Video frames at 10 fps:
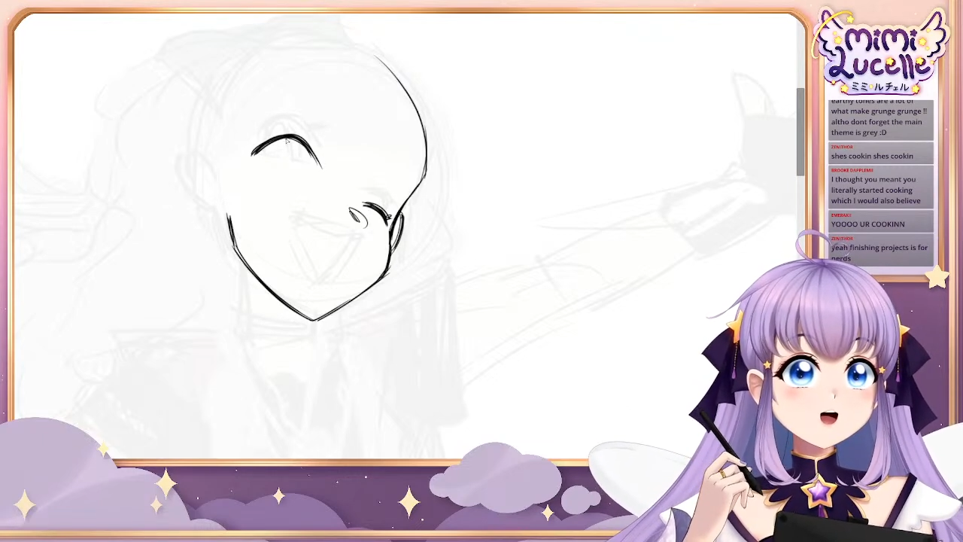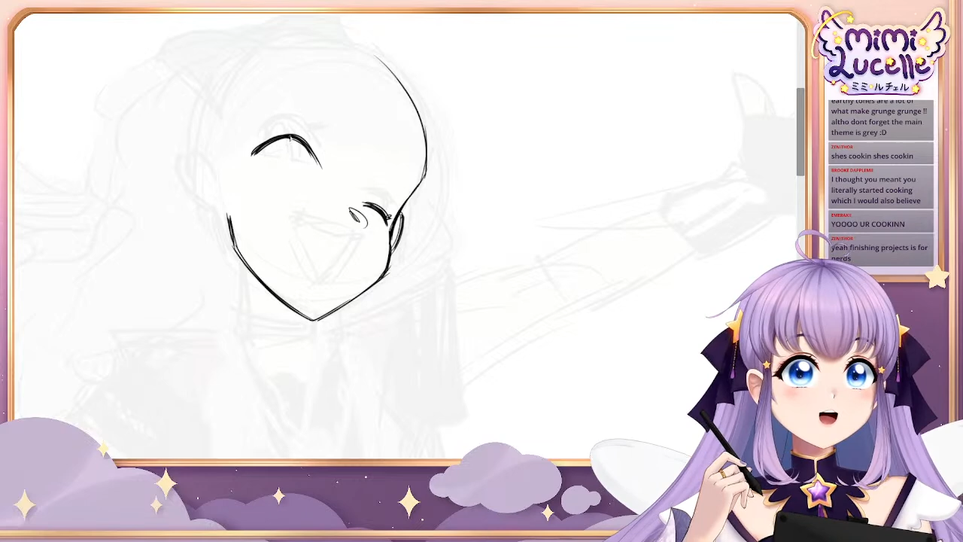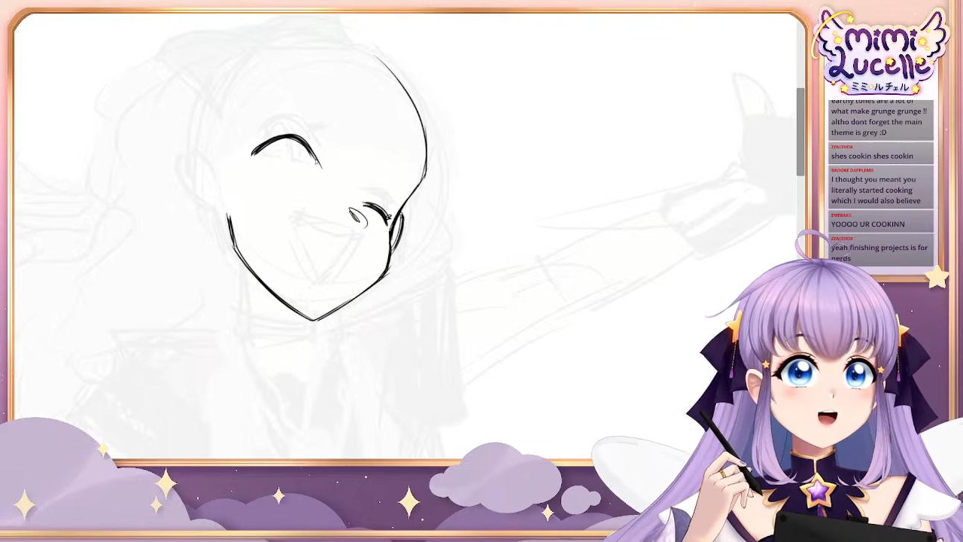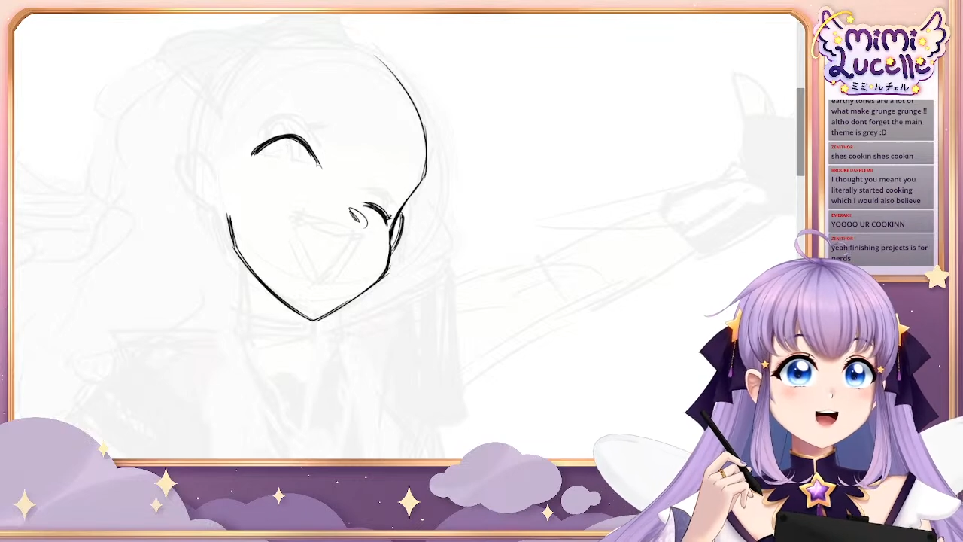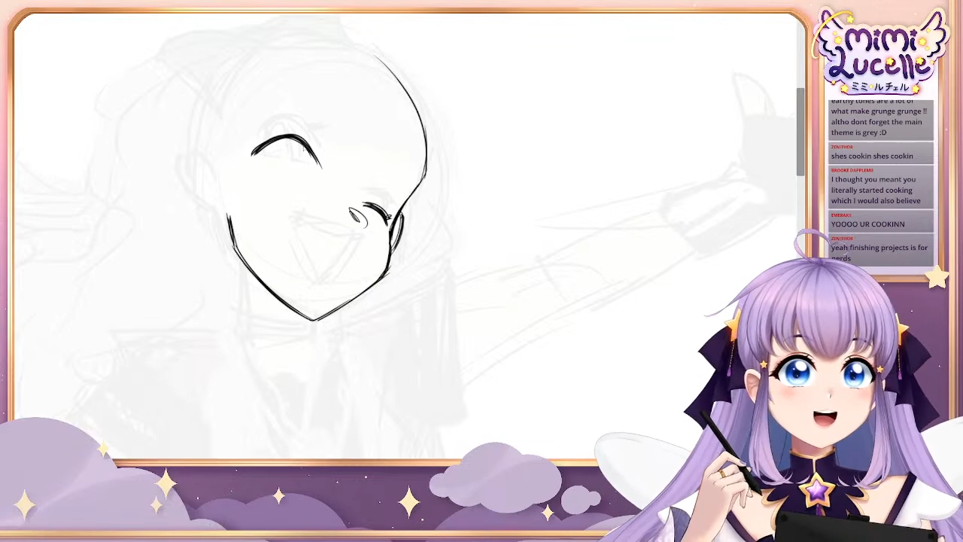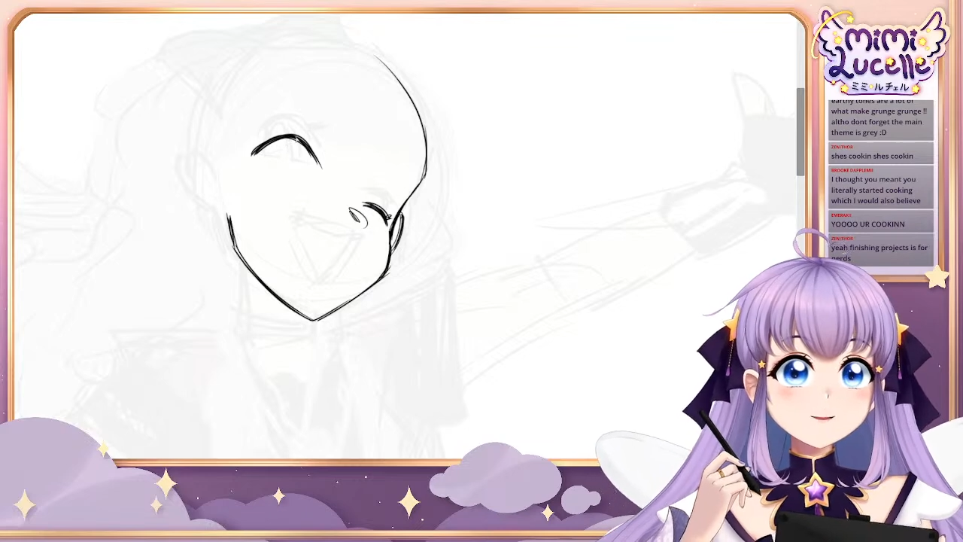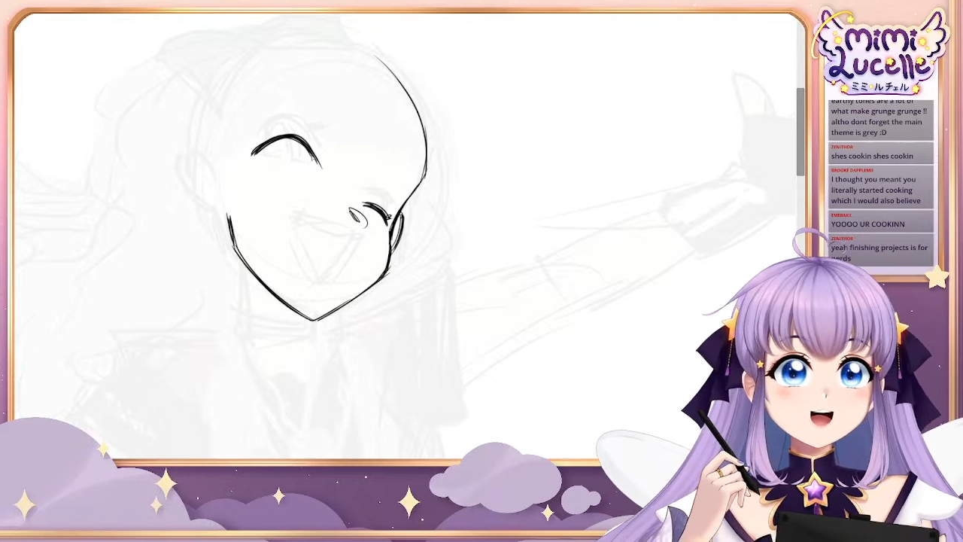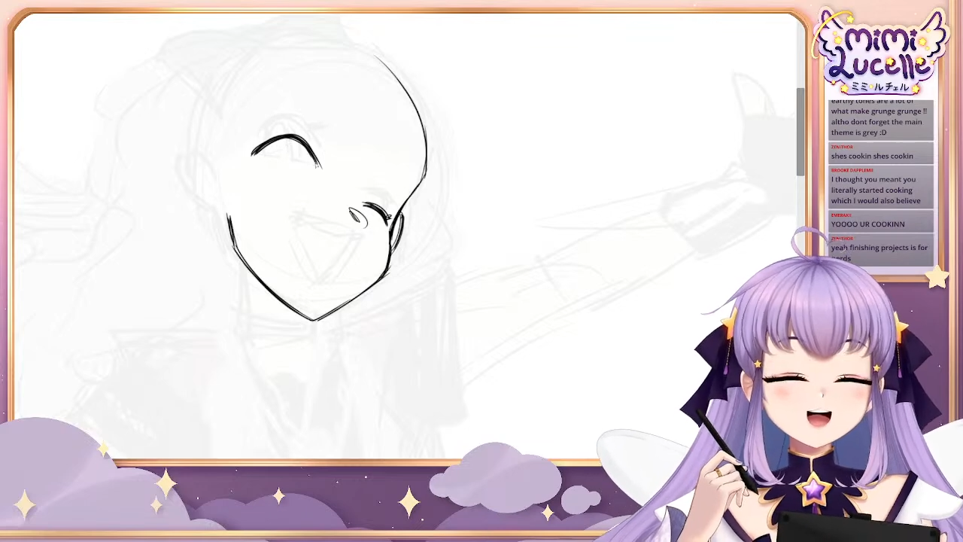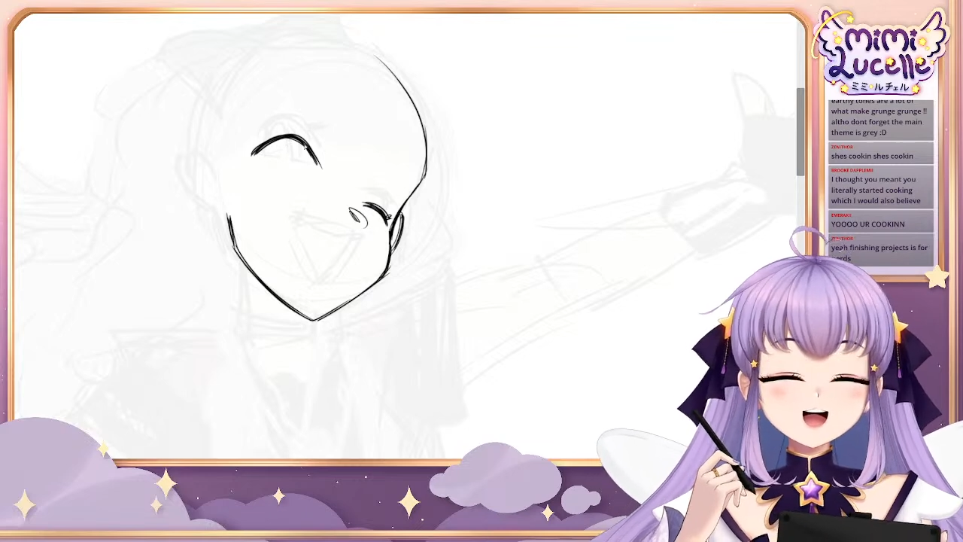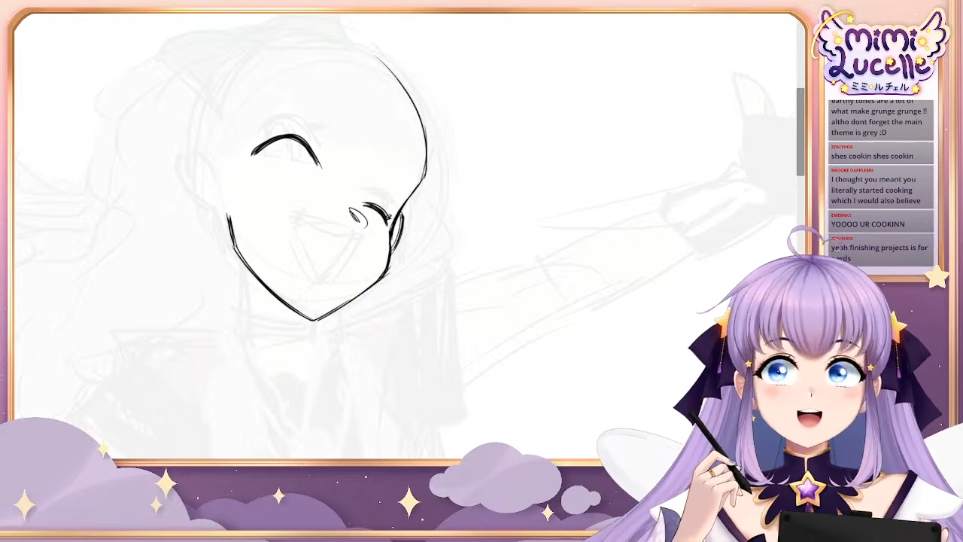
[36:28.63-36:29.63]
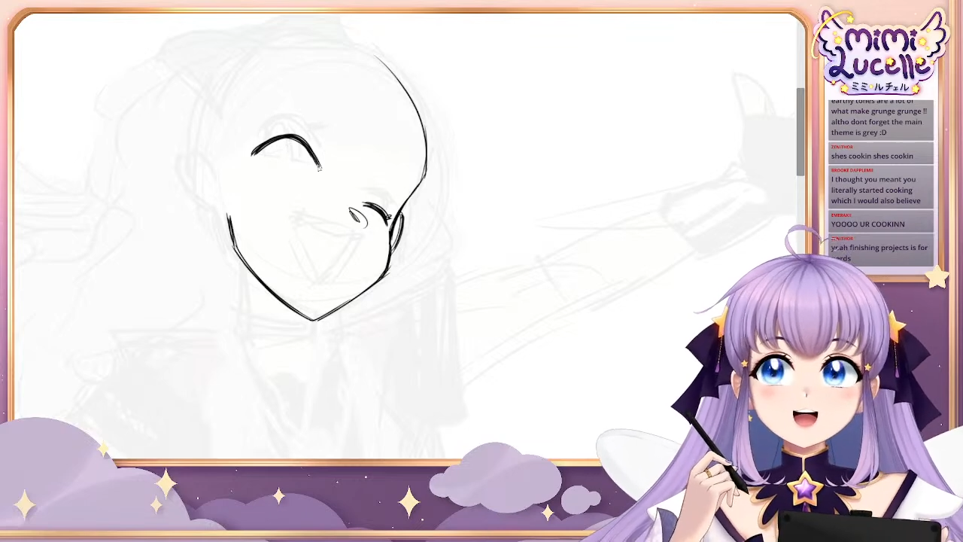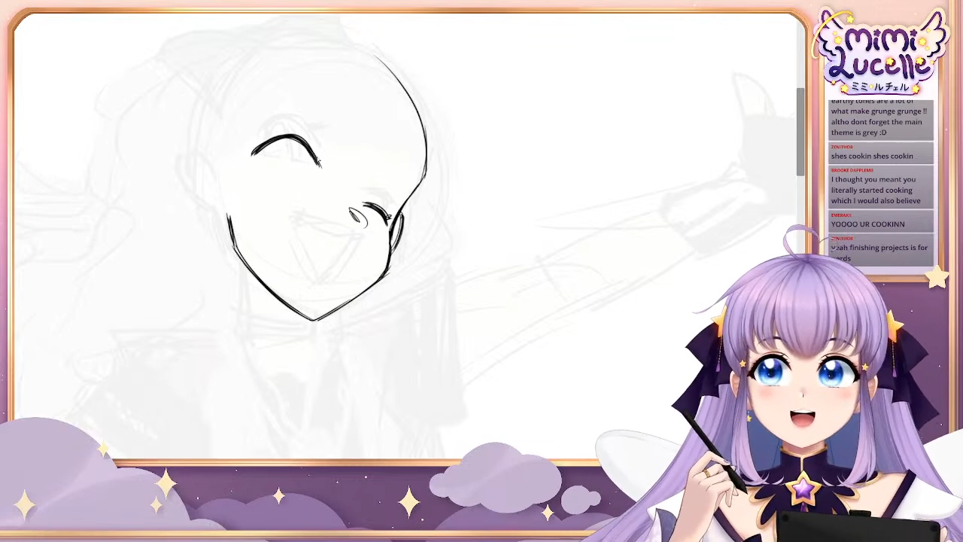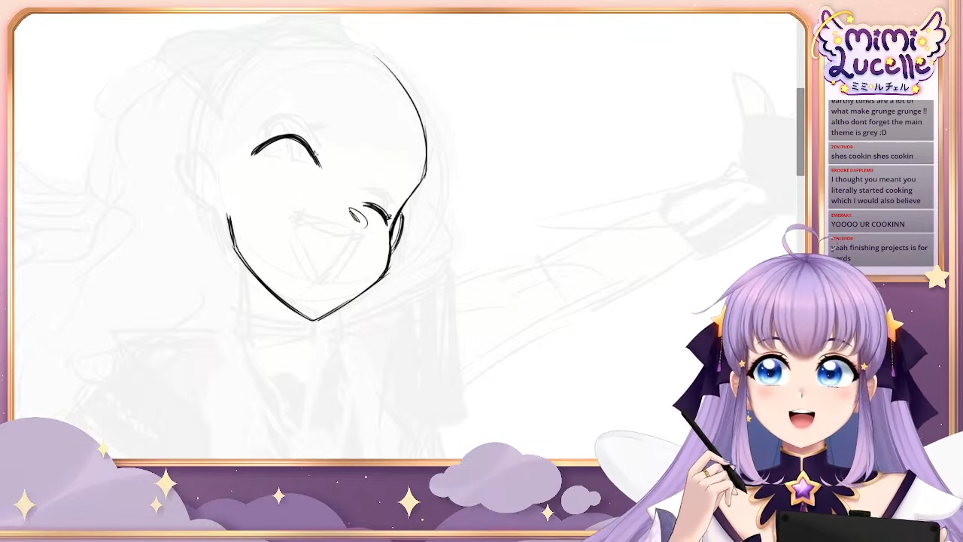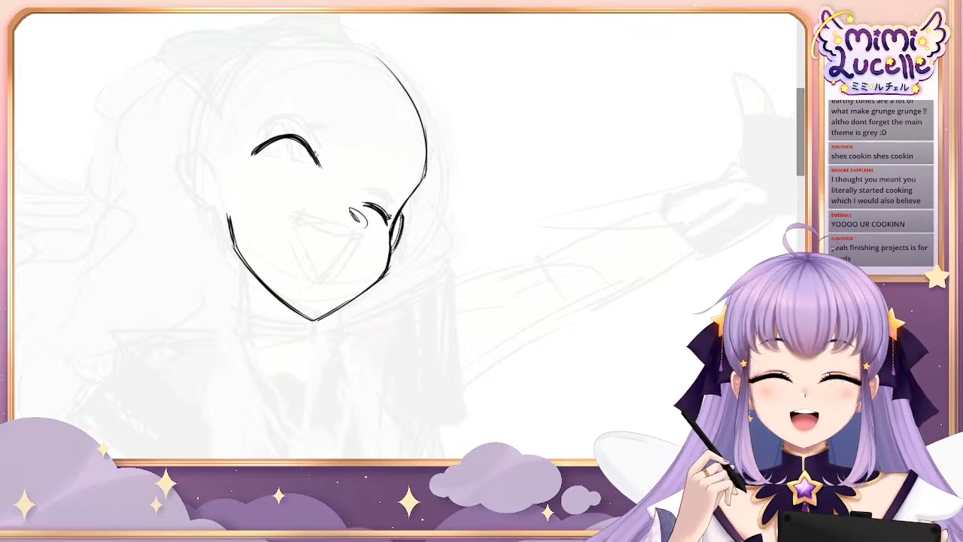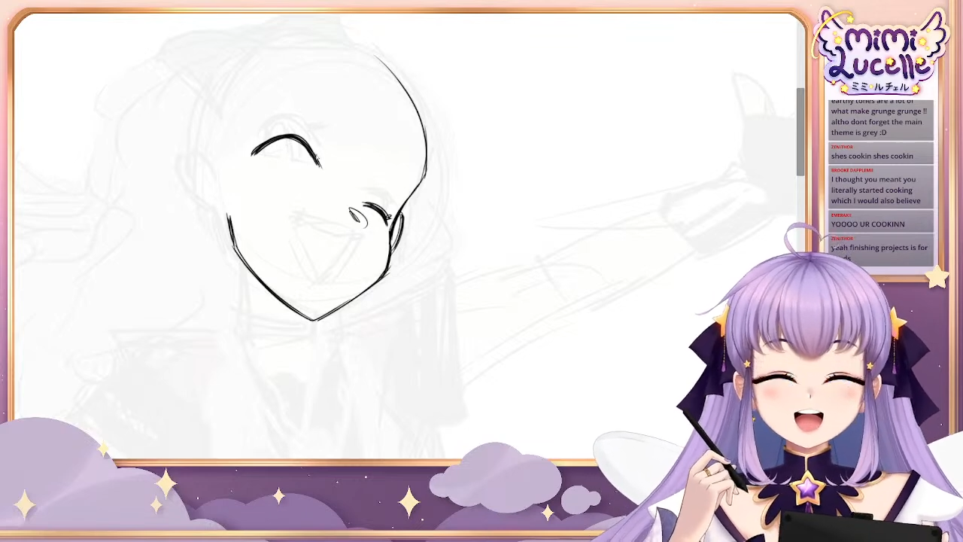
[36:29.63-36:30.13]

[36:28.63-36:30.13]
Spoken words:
I gotta make that again.